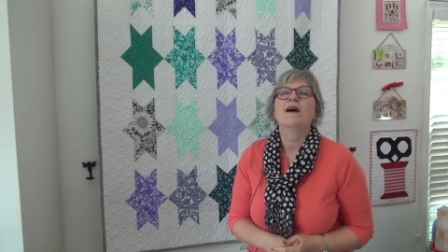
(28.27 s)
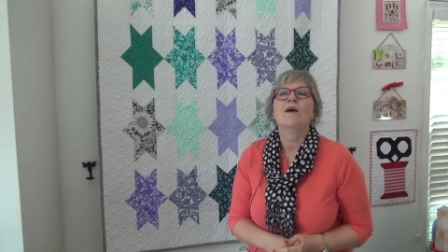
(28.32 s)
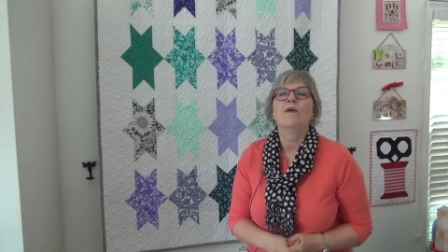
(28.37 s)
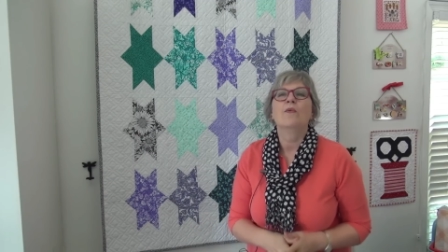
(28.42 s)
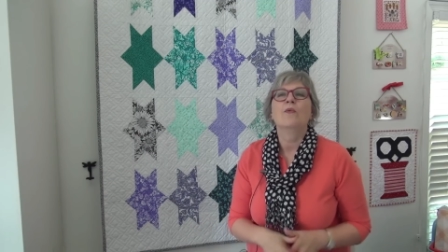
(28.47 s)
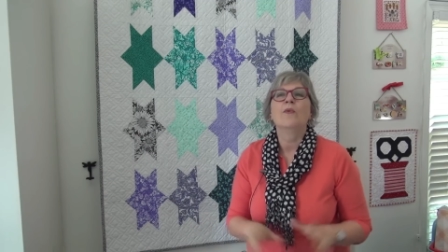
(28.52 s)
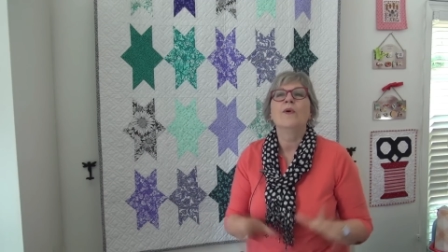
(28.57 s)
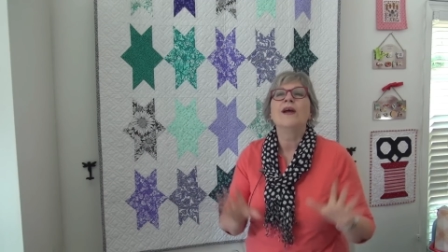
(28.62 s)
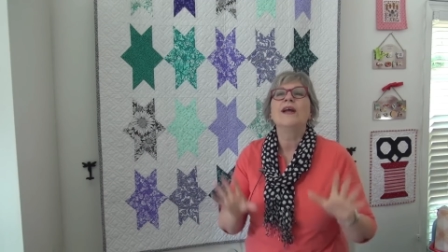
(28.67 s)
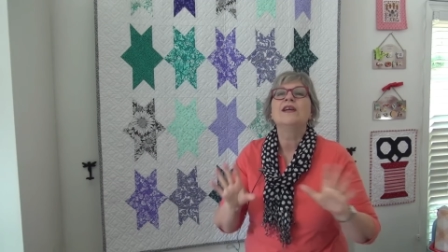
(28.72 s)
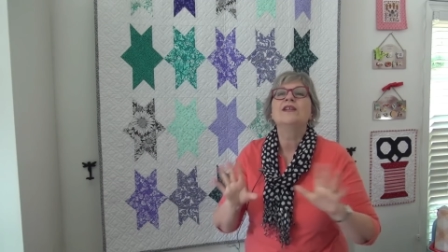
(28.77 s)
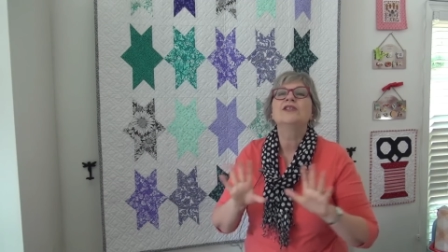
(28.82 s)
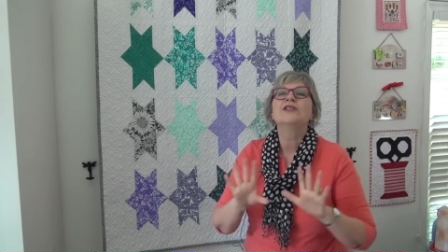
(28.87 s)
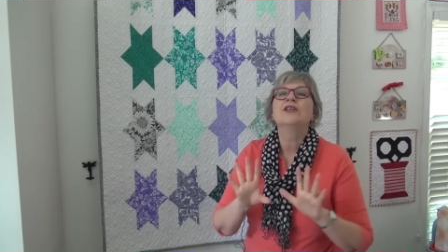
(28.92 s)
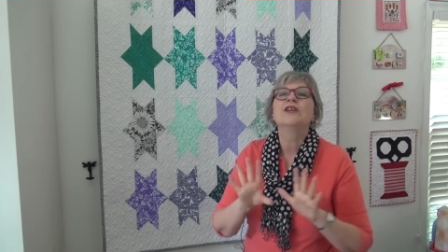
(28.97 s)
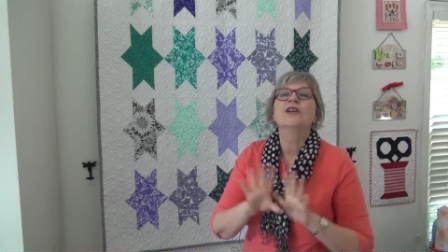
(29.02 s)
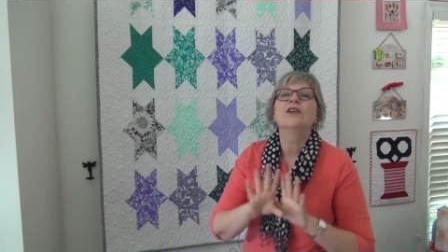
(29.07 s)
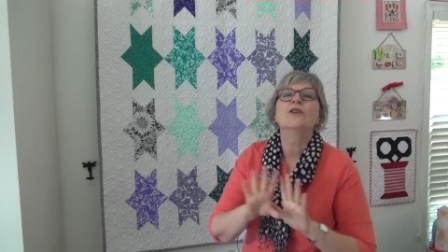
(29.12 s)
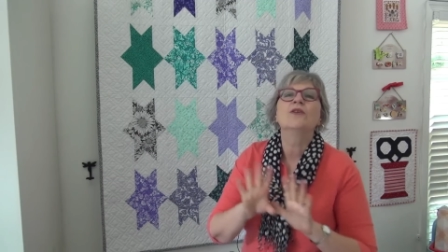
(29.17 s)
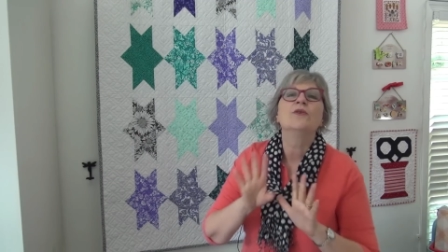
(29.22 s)
which
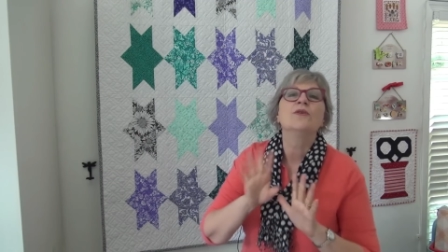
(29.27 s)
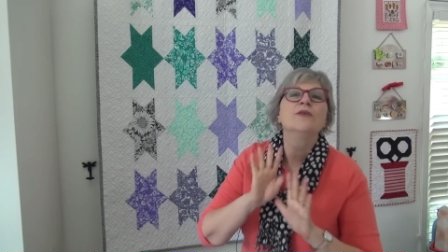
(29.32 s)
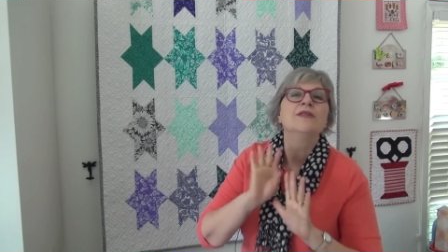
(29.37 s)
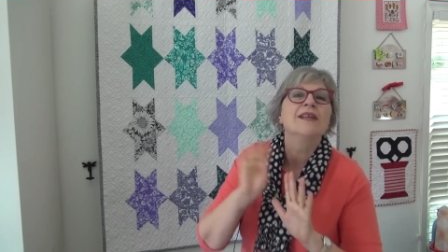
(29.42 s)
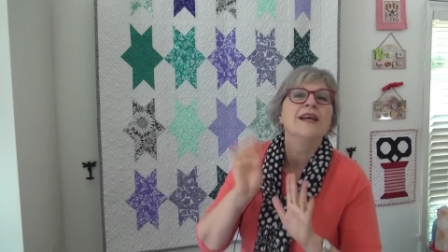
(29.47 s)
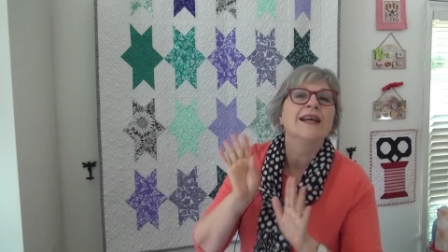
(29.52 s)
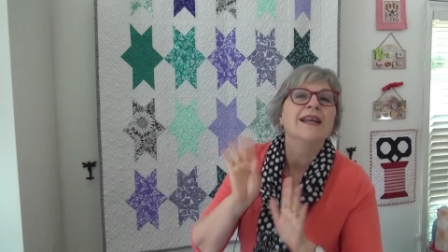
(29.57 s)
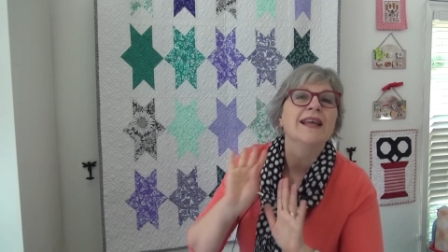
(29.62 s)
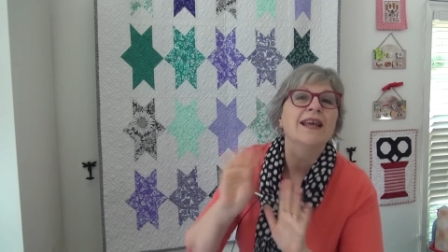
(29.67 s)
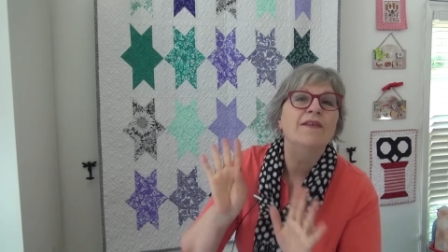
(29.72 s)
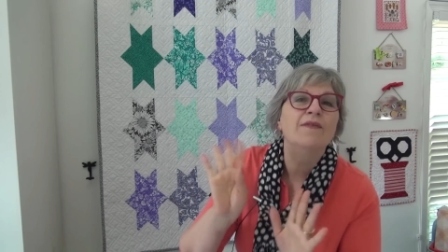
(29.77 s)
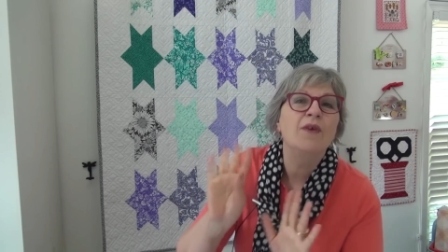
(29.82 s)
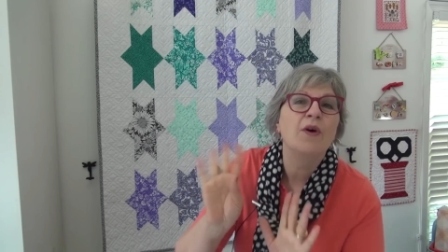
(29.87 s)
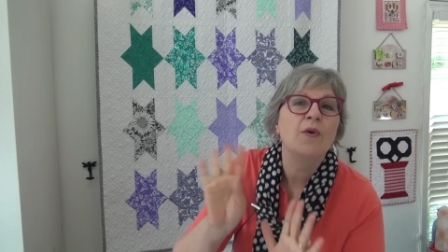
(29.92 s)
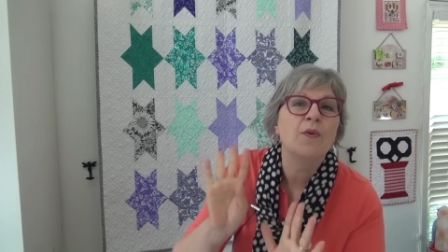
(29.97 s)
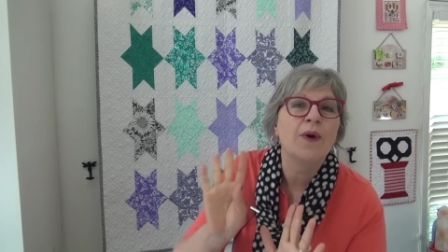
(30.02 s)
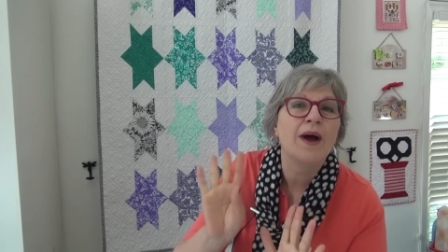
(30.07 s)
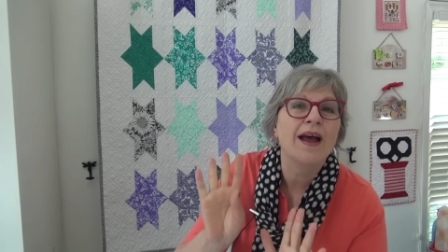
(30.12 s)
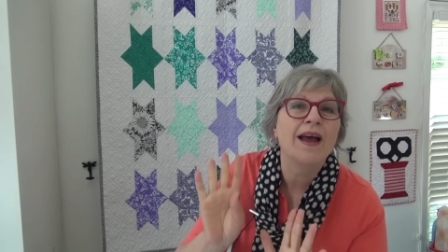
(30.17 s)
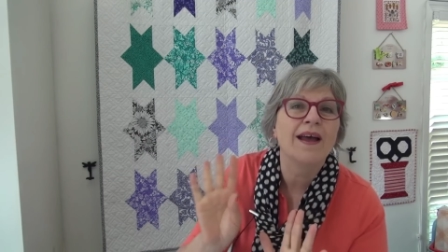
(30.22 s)
includes a
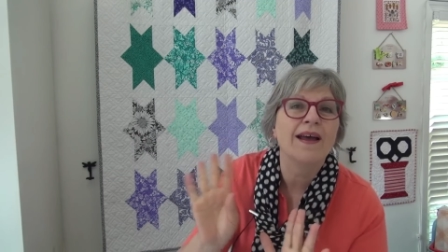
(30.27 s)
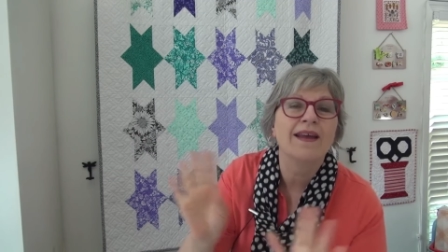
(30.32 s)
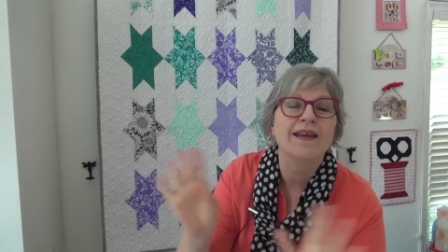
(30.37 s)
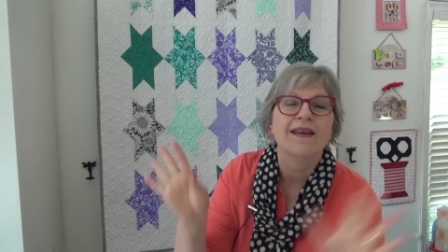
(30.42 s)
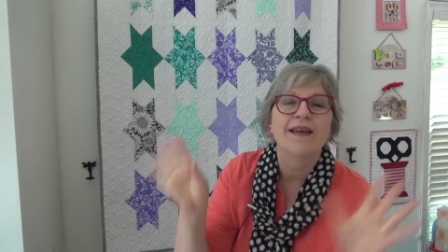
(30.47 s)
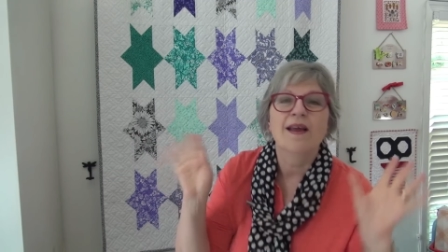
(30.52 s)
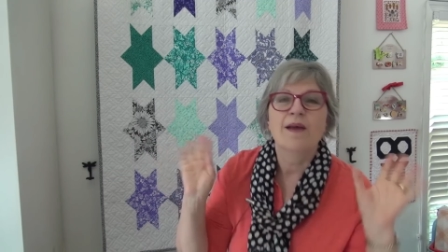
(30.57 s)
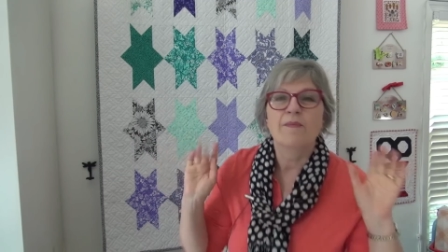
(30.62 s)
giveaway.